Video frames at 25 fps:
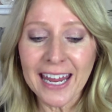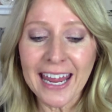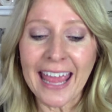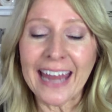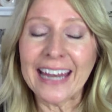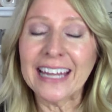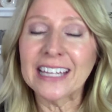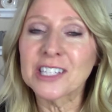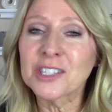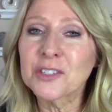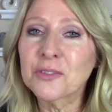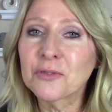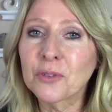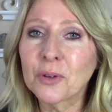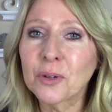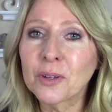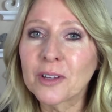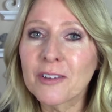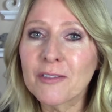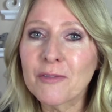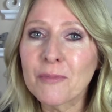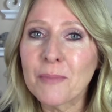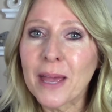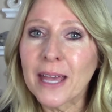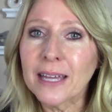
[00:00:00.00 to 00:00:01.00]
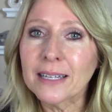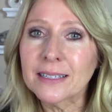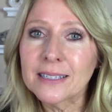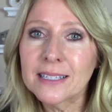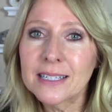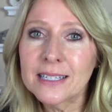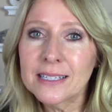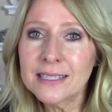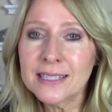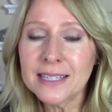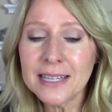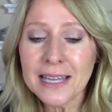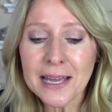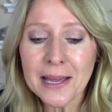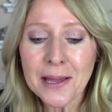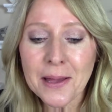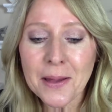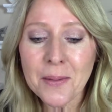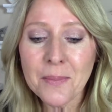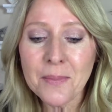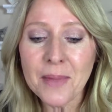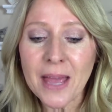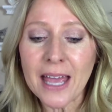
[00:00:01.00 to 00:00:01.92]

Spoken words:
and it's full of magnesium